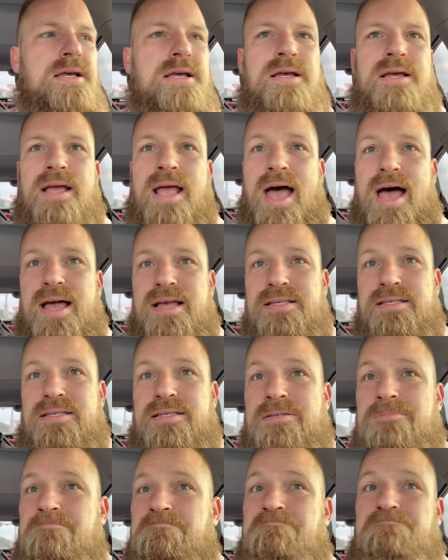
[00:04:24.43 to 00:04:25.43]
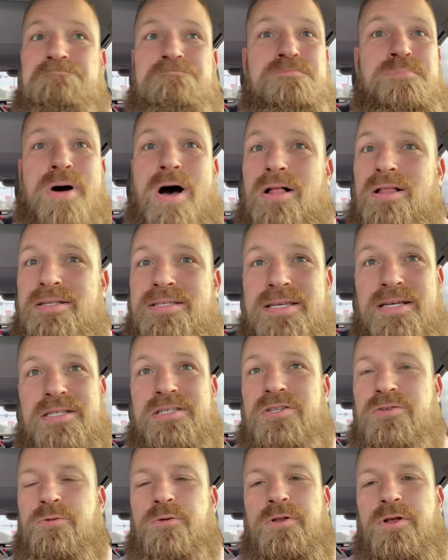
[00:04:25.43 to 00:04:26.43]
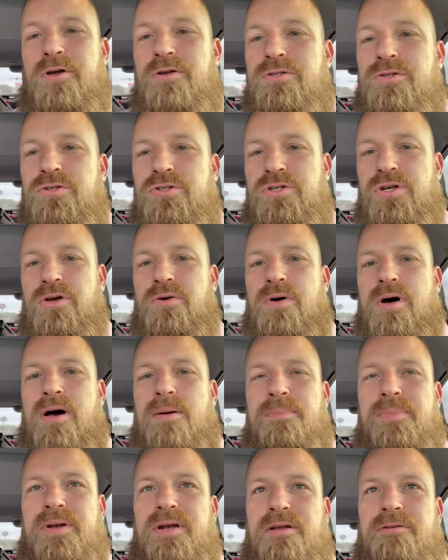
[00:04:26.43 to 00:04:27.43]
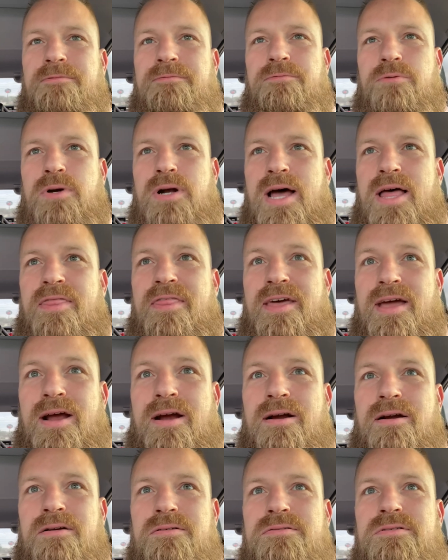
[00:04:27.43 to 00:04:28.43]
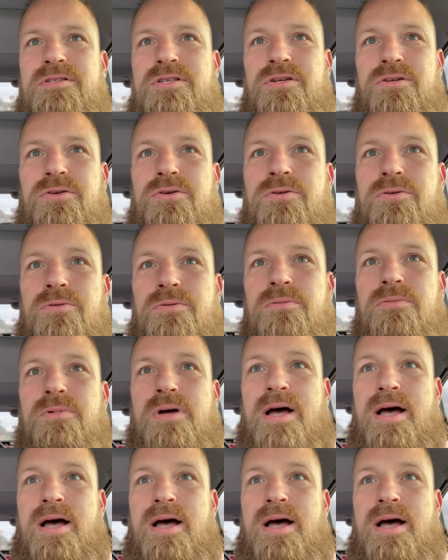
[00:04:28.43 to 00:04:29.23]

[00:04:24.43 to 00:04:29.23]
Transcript: guys, politics is for those who show up, and if we're not there to